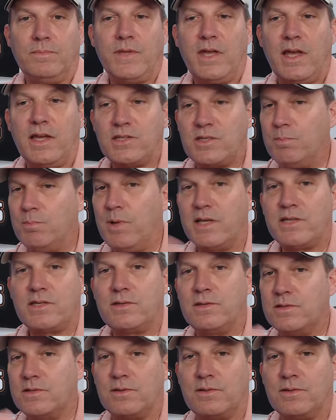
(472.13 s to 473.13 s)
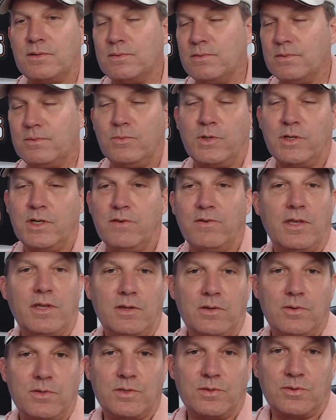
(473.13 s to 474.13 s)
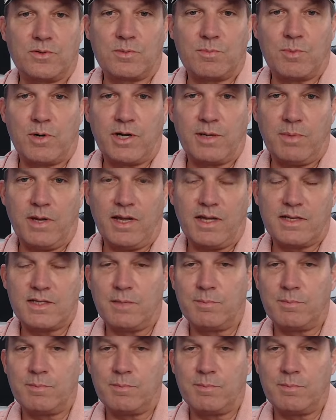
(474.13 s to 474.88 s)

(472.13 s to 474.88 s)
asbestos or whatever they use on those brake pads.